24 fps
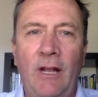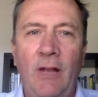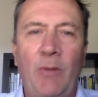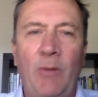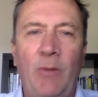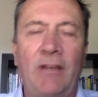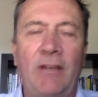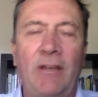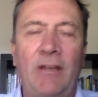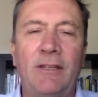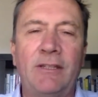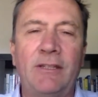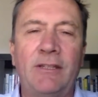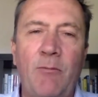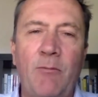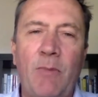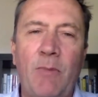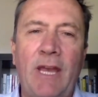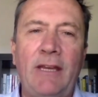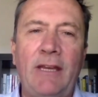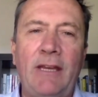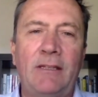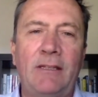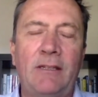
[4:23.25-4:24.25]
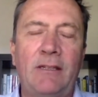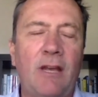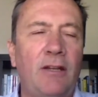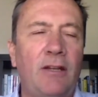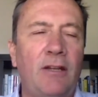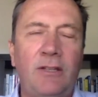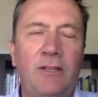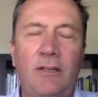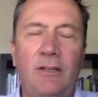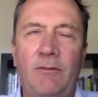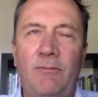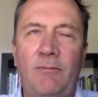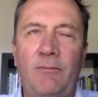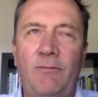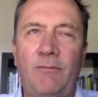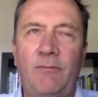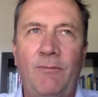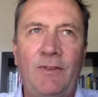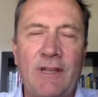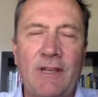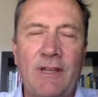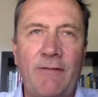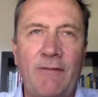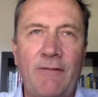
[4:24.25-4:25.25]
Because it makes such a
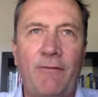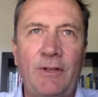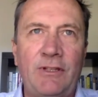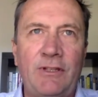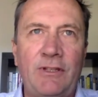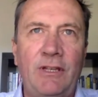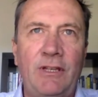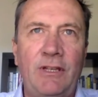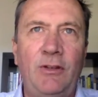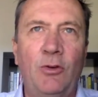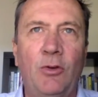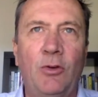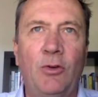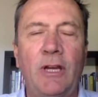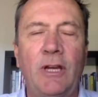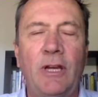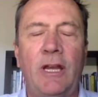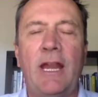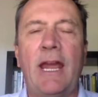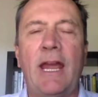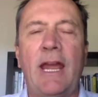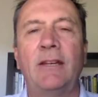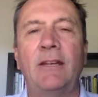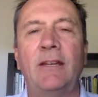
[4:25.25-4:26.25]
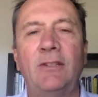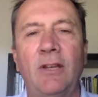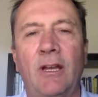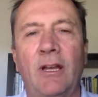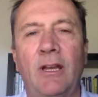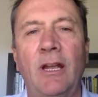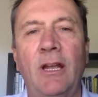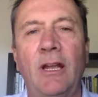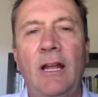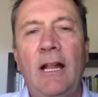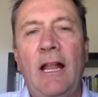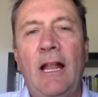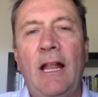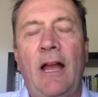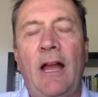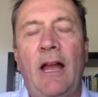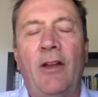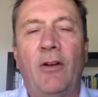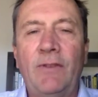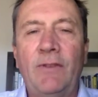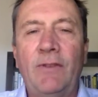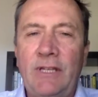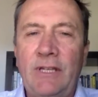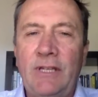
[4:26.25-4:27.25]
difference in your connection. And
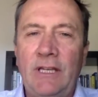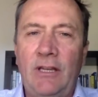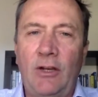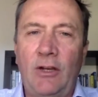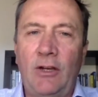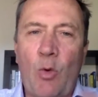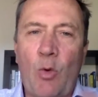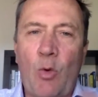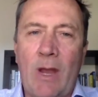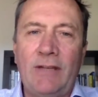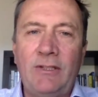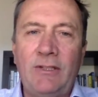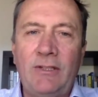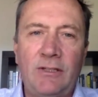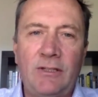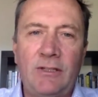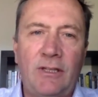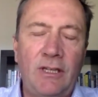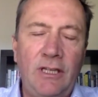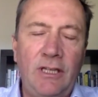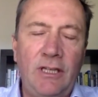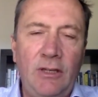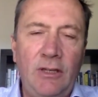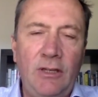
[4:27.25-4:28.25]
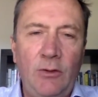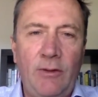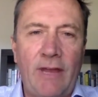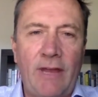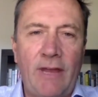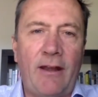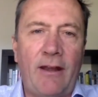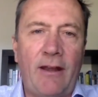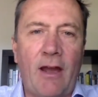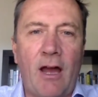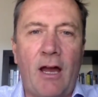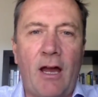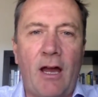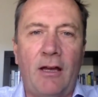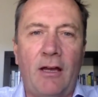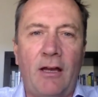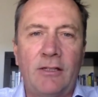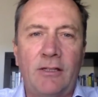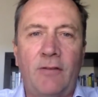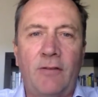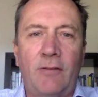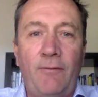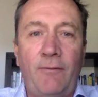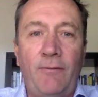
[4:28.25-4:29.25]
obviously the questions that you then
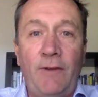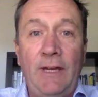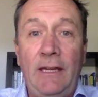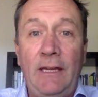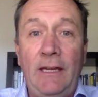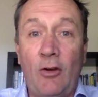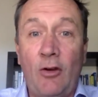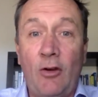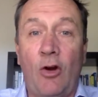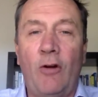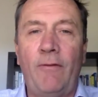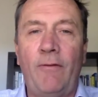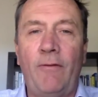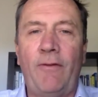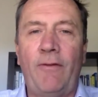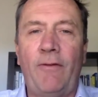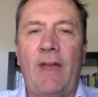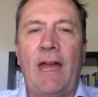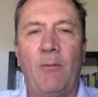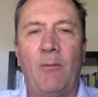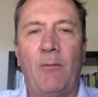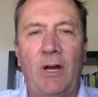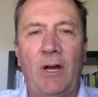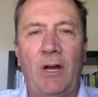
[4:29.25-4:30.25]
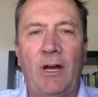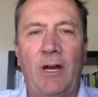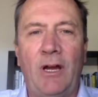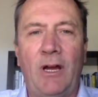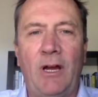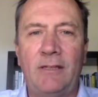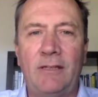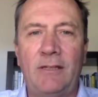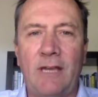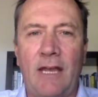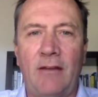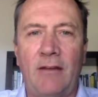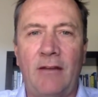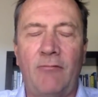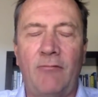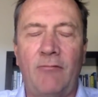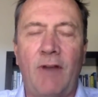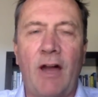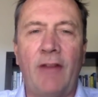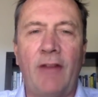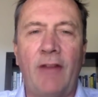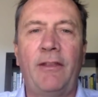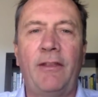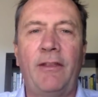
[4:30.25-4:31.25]
ask feed off that mindset,
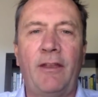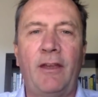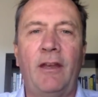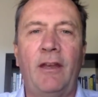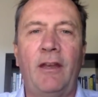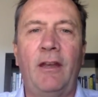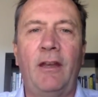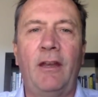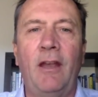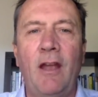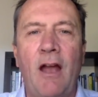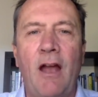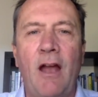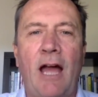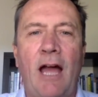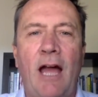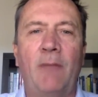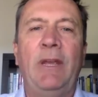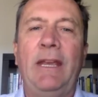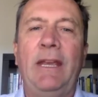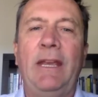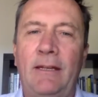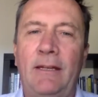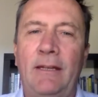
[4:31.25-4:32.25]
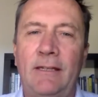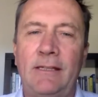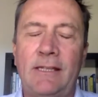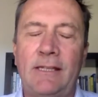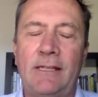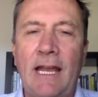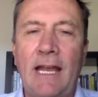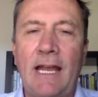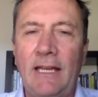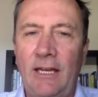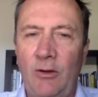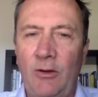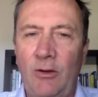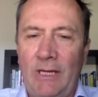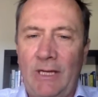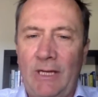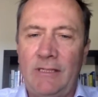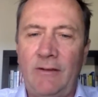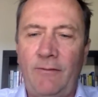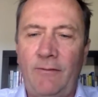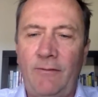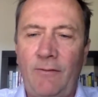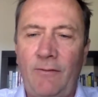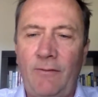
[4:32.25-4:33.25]
rather than I'm here to sell you.
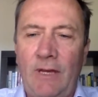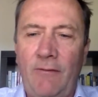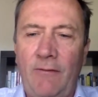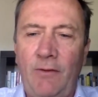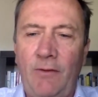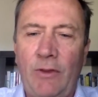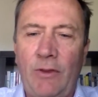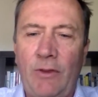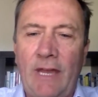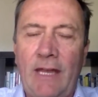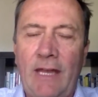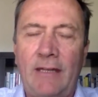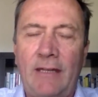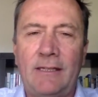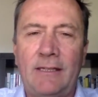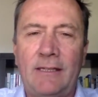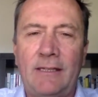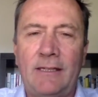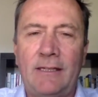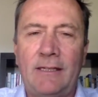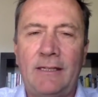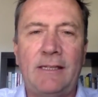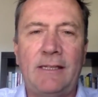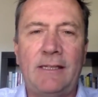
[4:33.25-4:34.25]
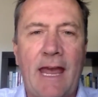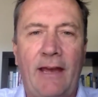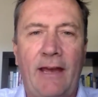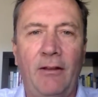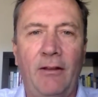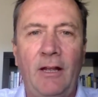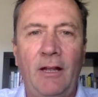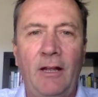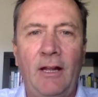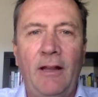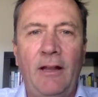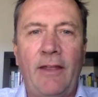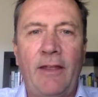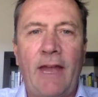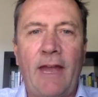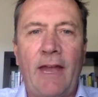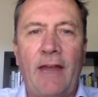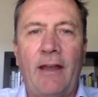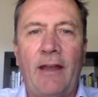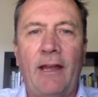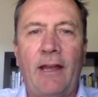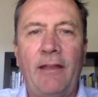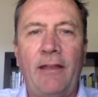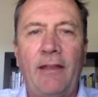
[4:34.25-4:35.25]
Because if you're there to sell,
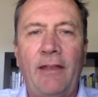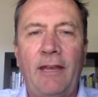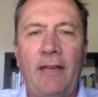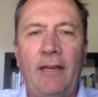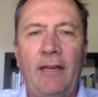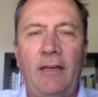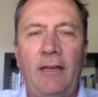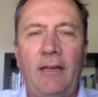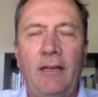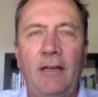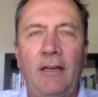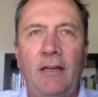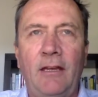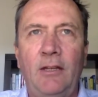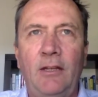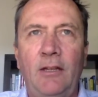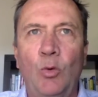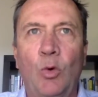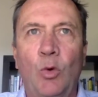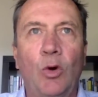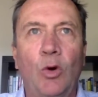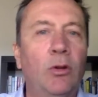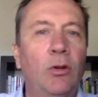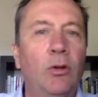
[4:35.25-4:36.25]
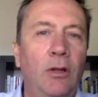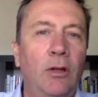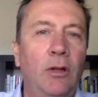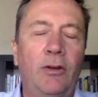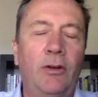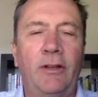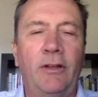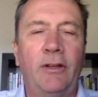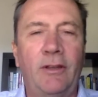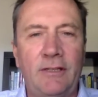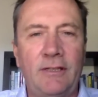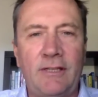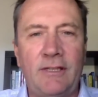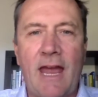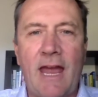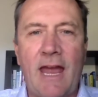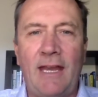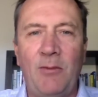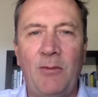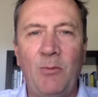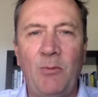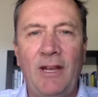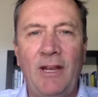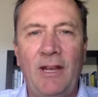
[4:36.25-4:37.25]
then I think you all look the
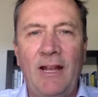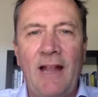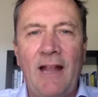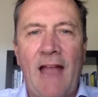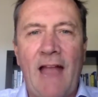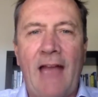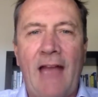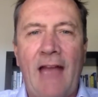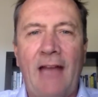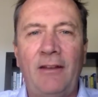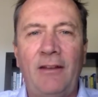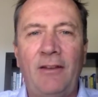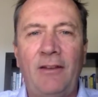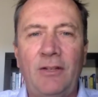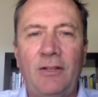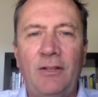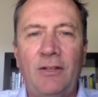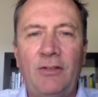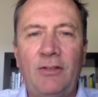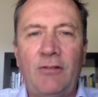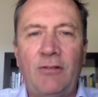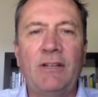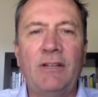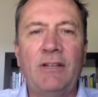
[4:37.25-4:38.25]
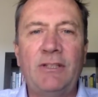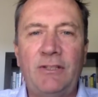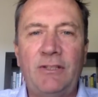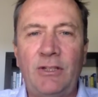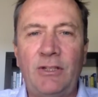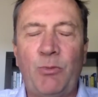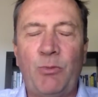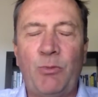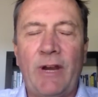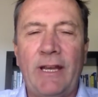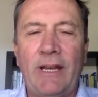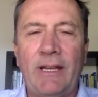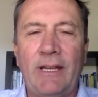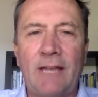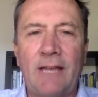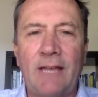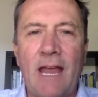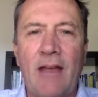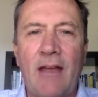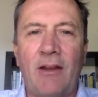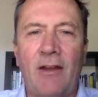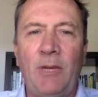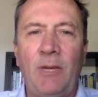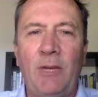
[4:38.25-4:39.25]
same and the trust just breaks
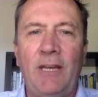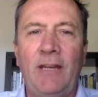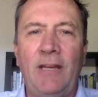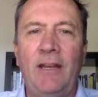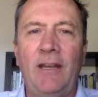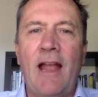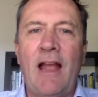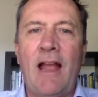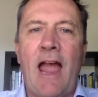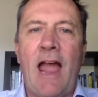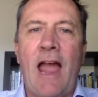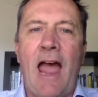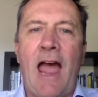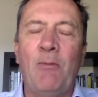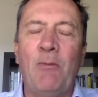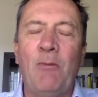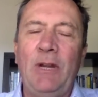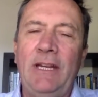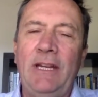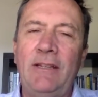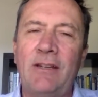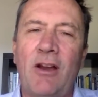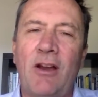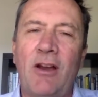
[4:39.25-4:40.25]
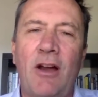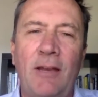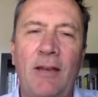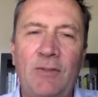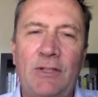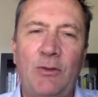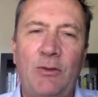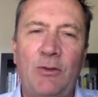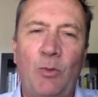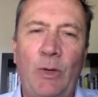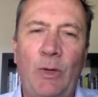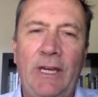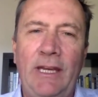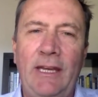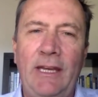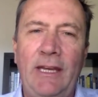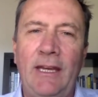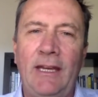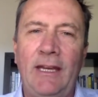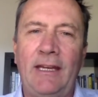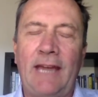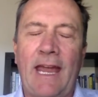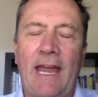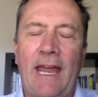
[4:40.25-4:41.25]
down. I mean, how many times do
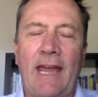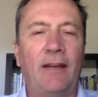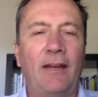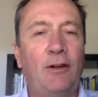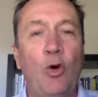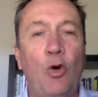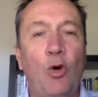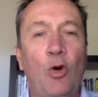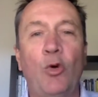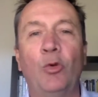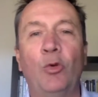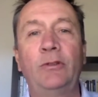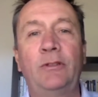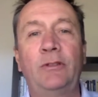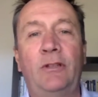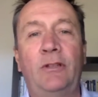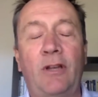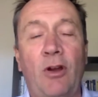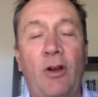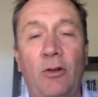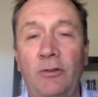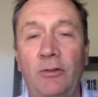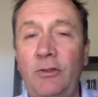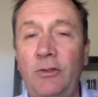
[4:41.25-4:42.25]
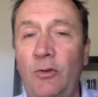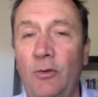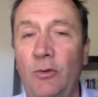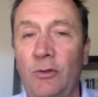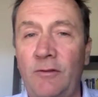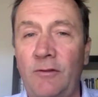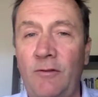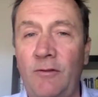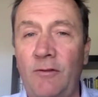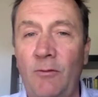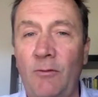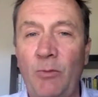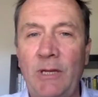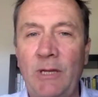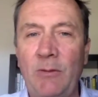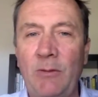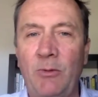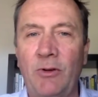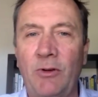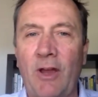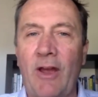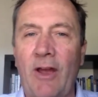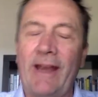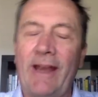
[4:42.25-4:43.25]
we get cold calls from
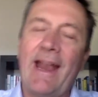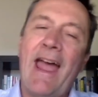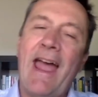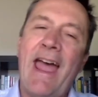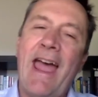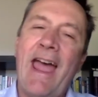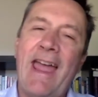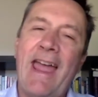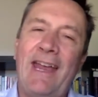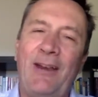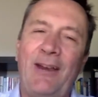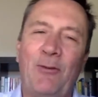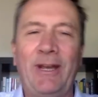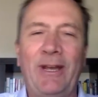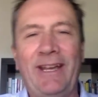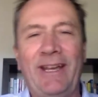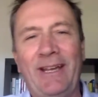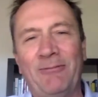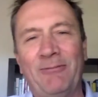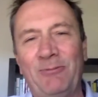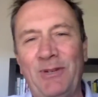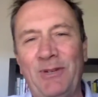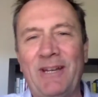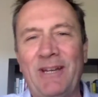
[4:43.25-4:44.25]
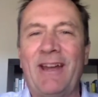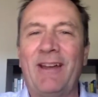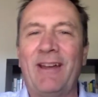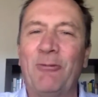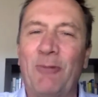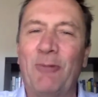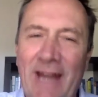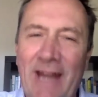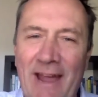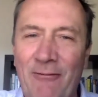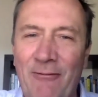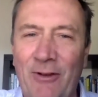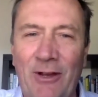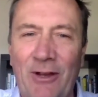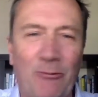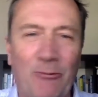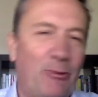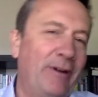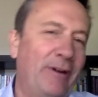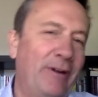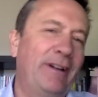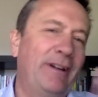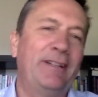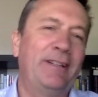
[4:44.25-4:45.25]
people going, hey, we're, whatever,
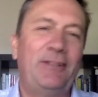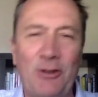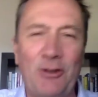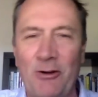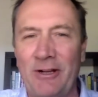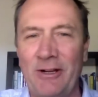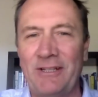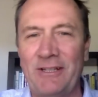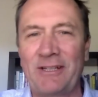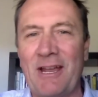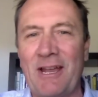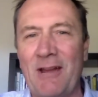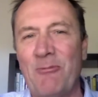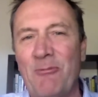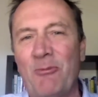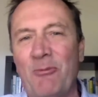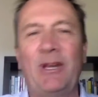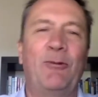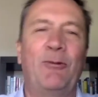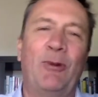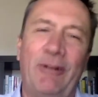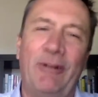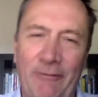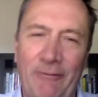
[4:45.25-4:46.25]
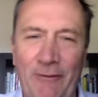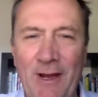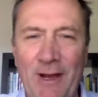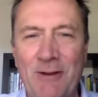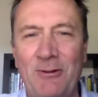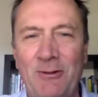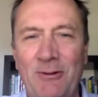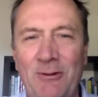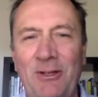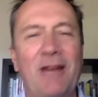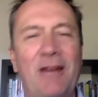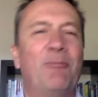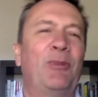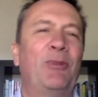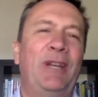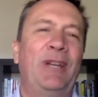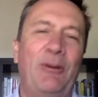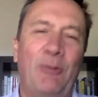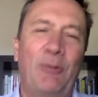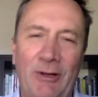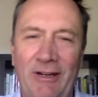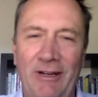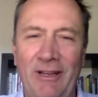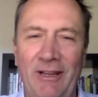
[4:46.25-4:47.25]
we're an insurance company, we're a phone company,
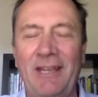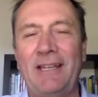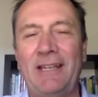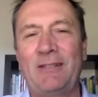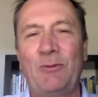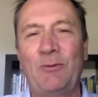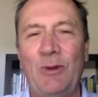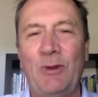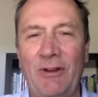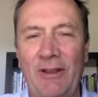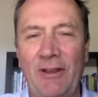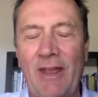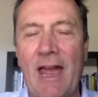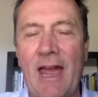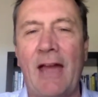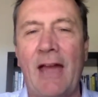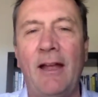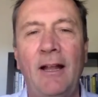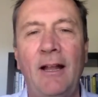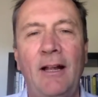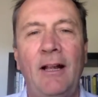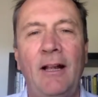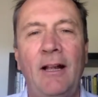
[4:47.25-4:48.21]
we're a this, we're a that.